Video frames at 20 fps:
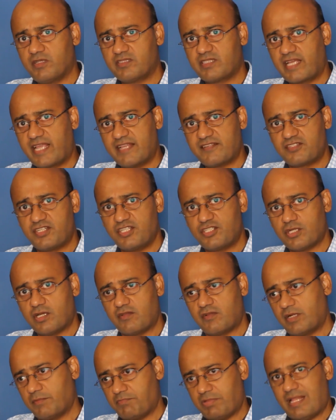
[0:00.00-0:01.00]
against each other
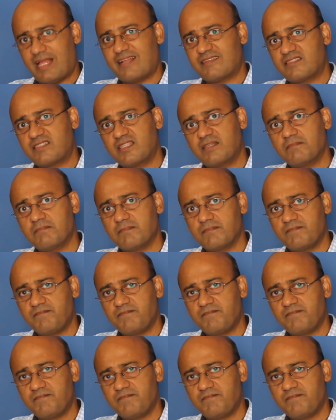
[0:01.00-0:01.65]
and plots them.